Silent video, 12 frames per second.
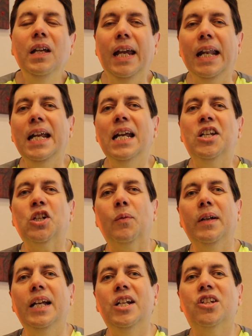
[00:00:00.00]
getting into a
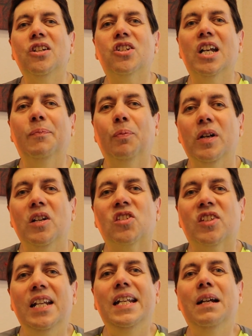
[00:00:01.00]
relationship where you're
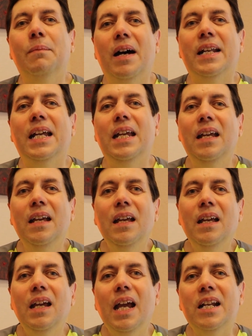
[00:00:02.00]
sending money
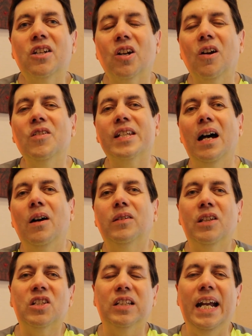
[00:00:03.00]
and it turns
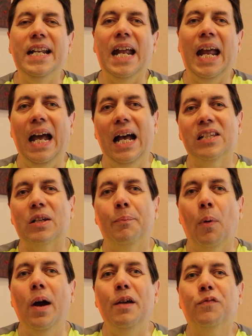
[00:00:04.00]
out this lady has a
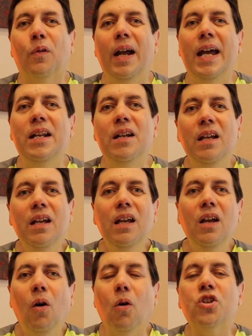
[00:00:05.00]
boyfriend,
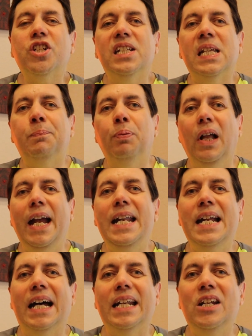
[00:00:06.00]
or she's just plain
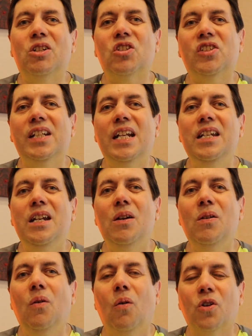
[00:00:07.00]
not interested in
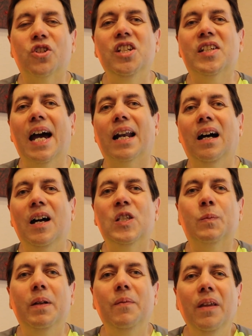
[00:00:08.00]
you, or she's got a
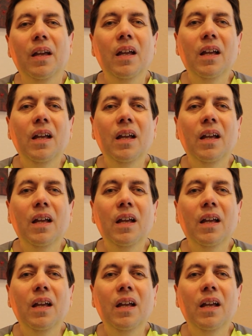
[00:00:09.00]
husband.